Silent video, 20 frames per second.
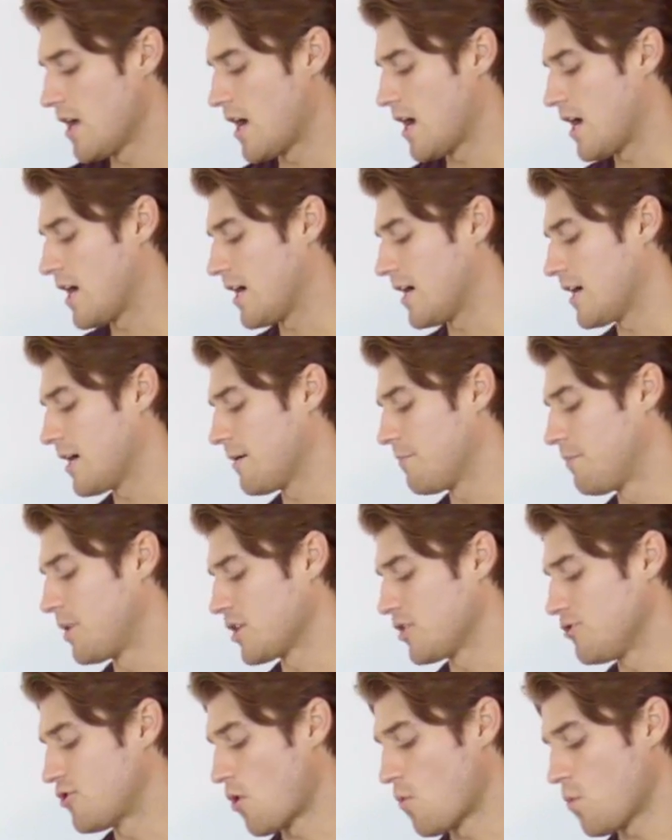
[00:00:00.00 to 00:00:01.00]

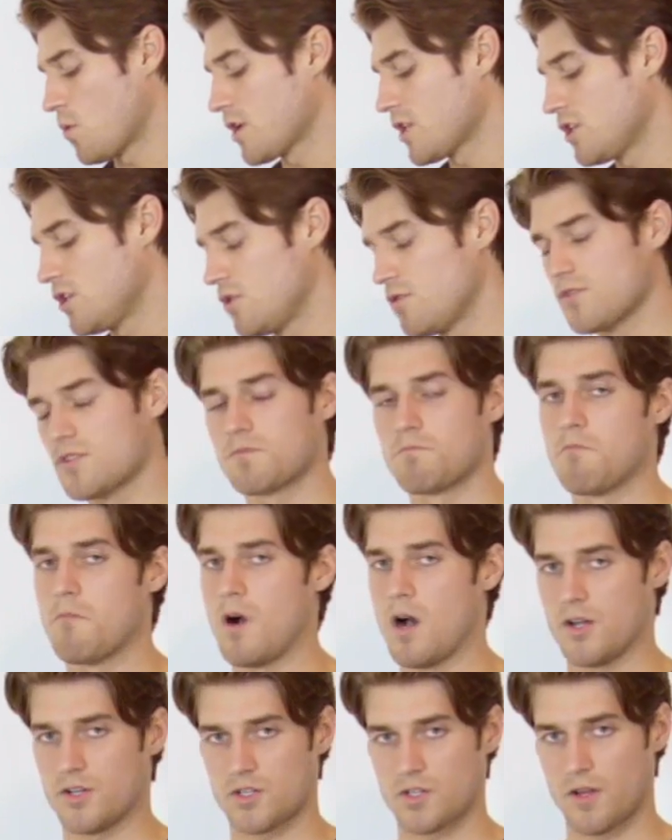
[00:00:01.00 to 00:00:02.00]
But you don't want to use
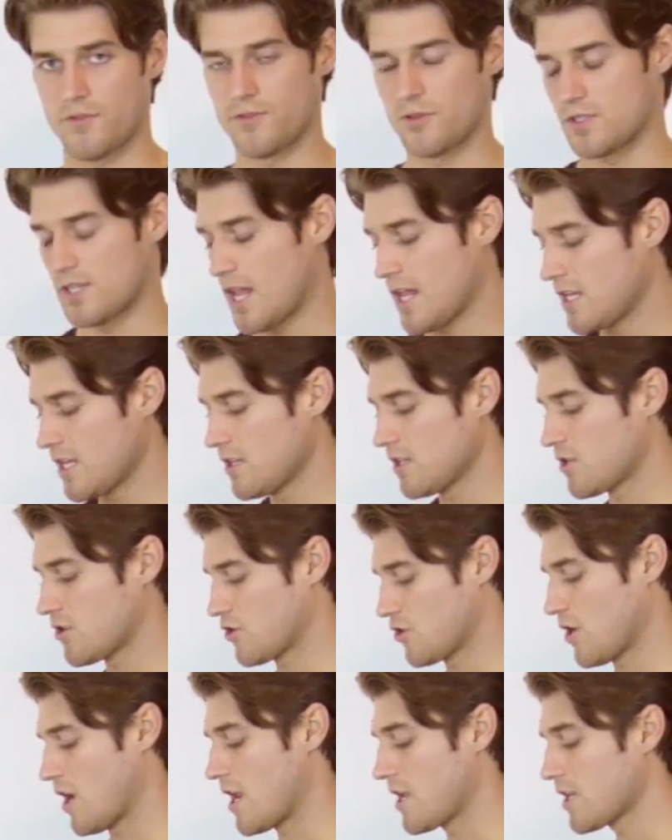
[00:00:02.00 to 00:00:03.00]
much. If you're taking the
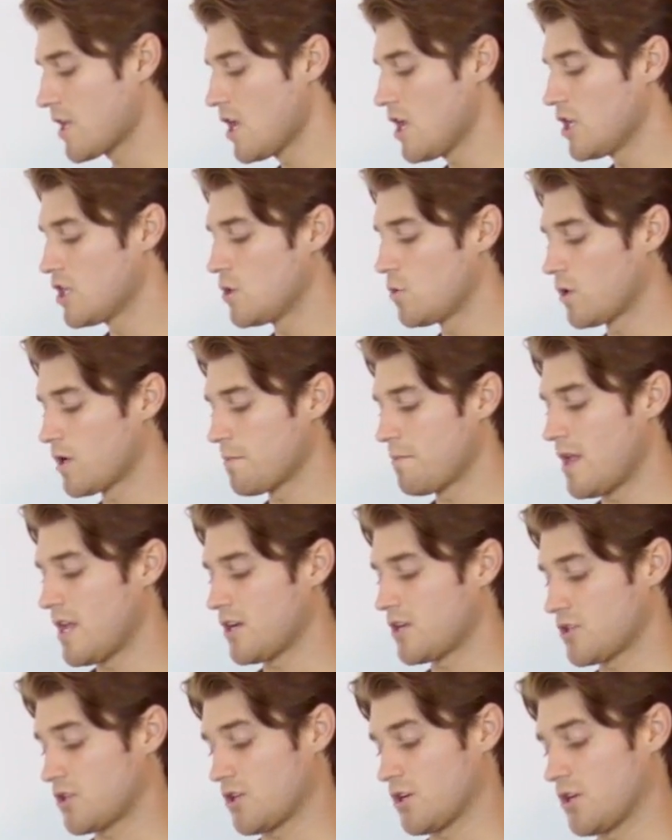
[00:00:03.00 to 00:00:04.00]
shake, you want to
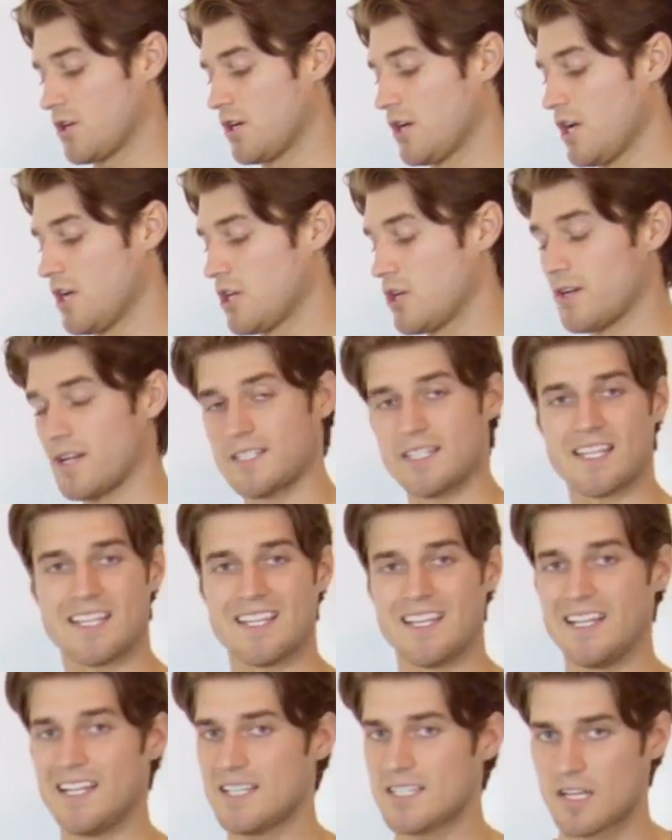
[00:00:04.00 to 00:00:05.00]
make sure you're not
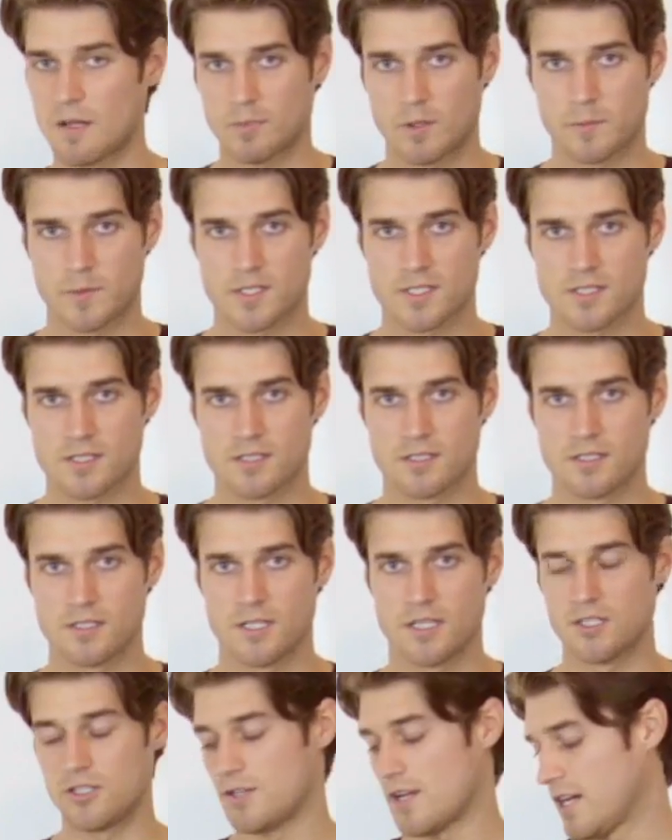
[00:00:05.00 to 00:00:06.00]
taking any supplements,
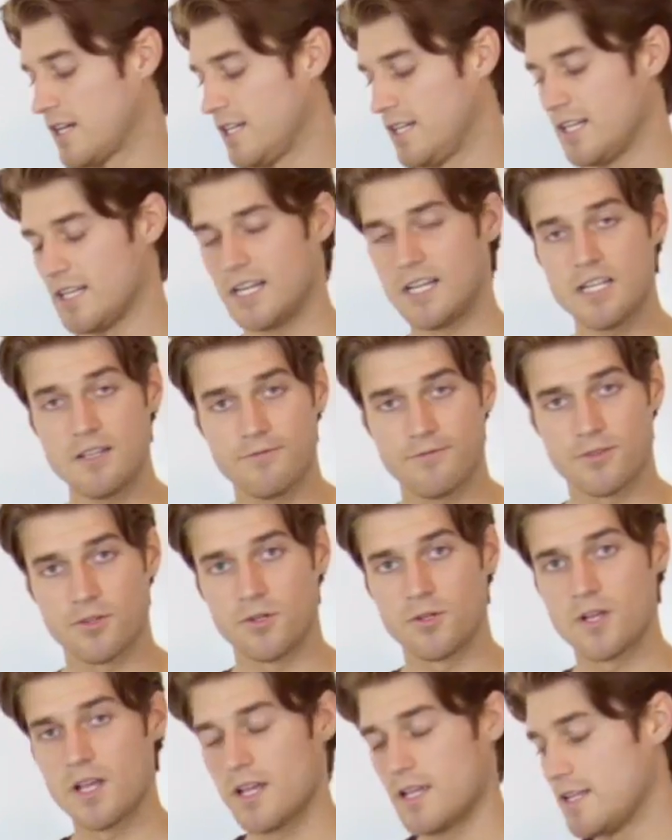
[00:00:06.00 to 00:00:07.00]
you're not eating any
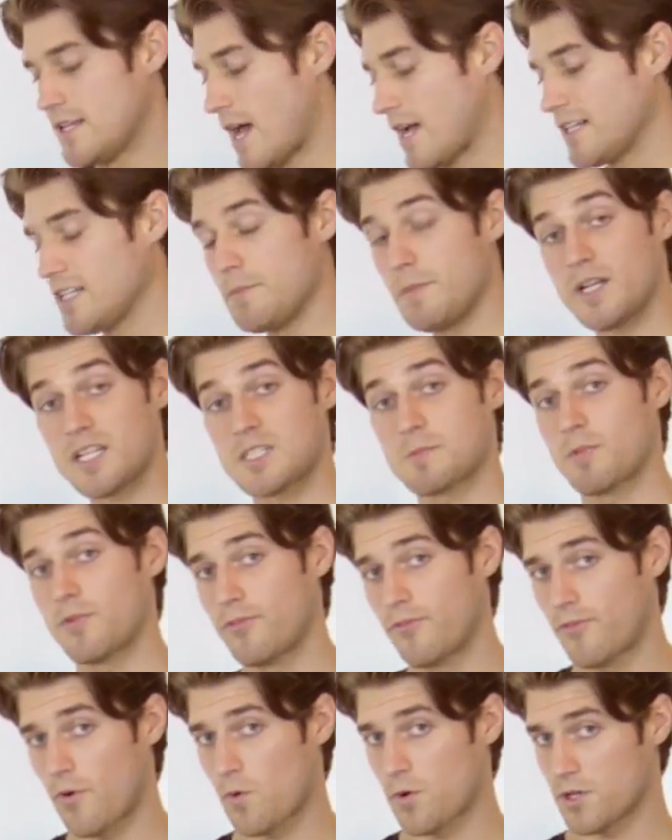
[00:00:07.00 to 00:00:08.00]
food 90 minutes
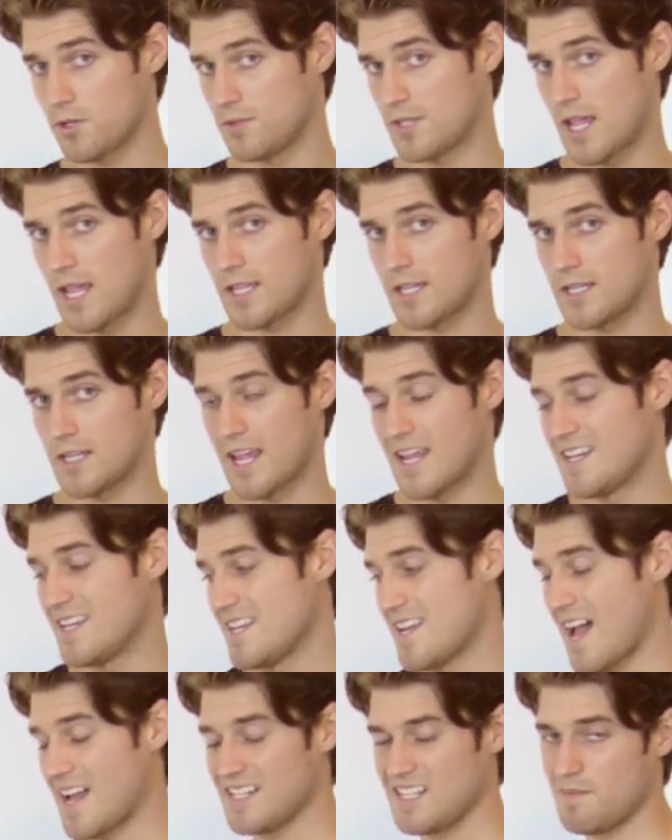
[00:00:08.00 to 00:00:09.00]
before you take it
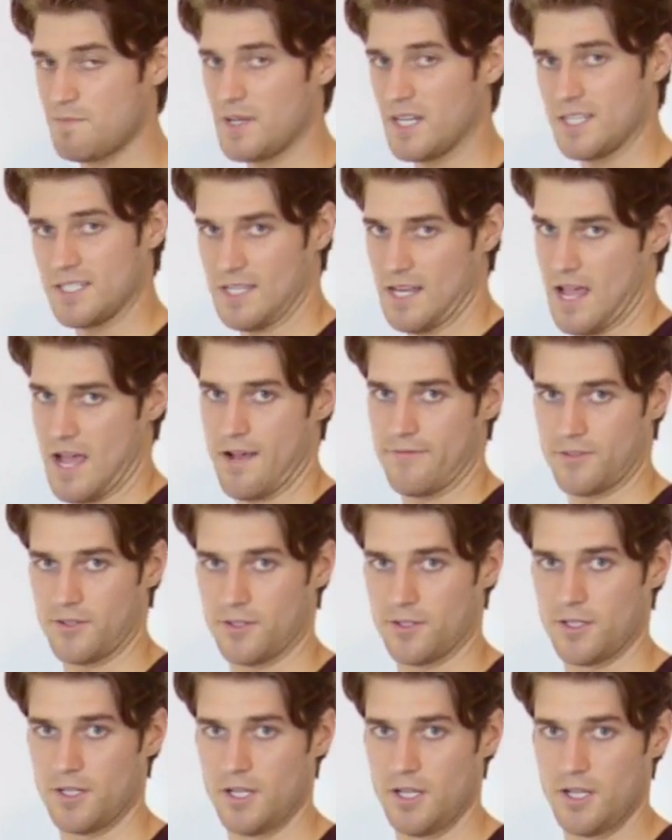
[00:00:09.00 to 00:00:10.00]
and 90 minutes
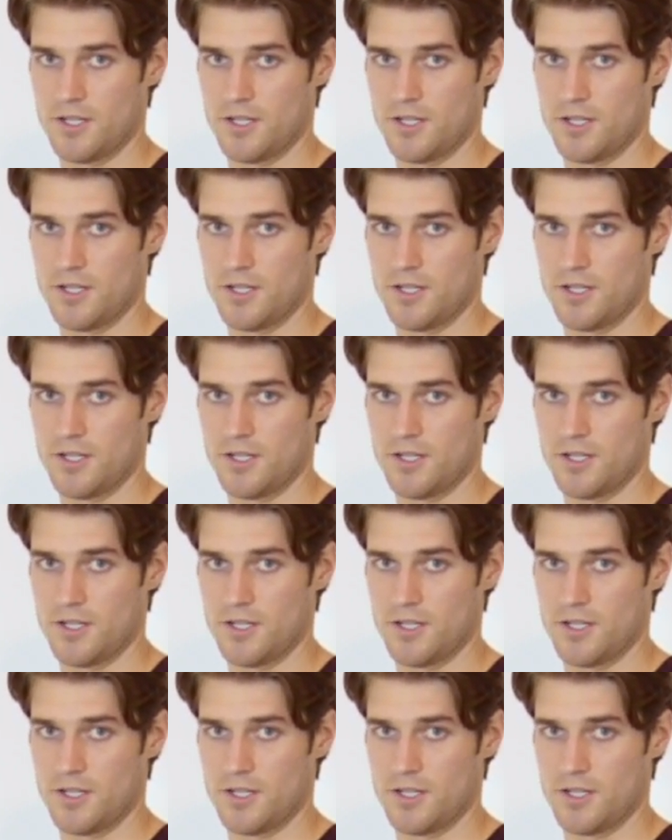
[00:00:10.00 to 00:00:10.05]
after.